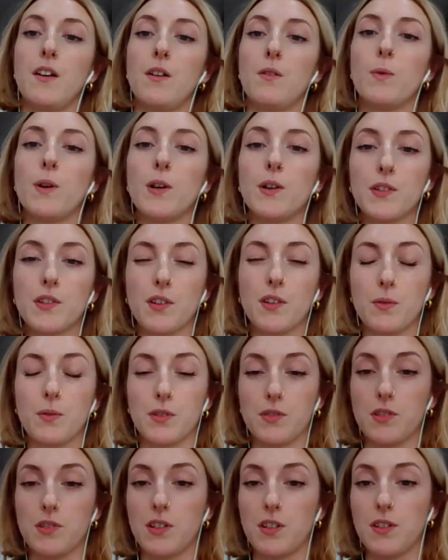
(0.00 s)
We also
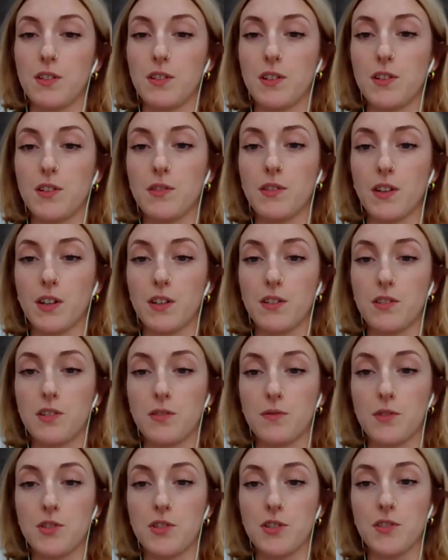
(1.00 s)
want to use it
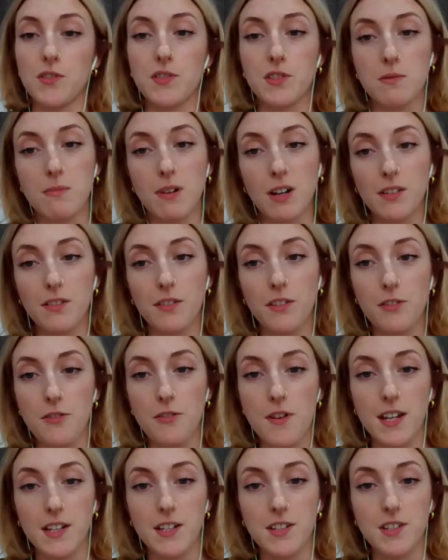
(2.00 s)
to reduce demand
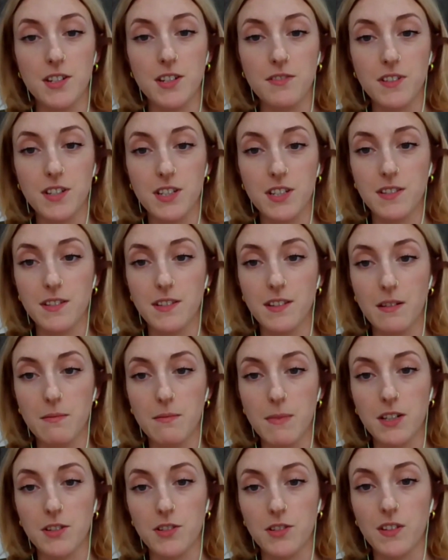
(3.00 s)
through energy efficiency
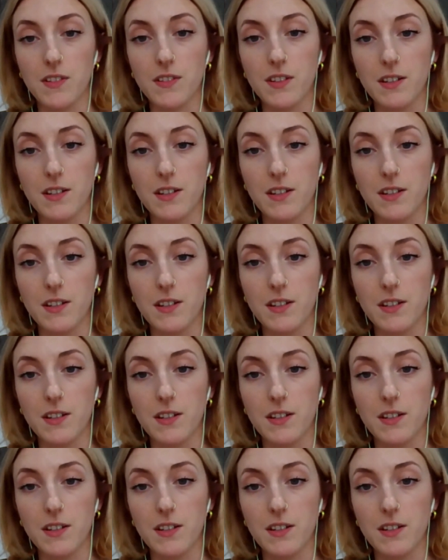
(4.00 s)
measures,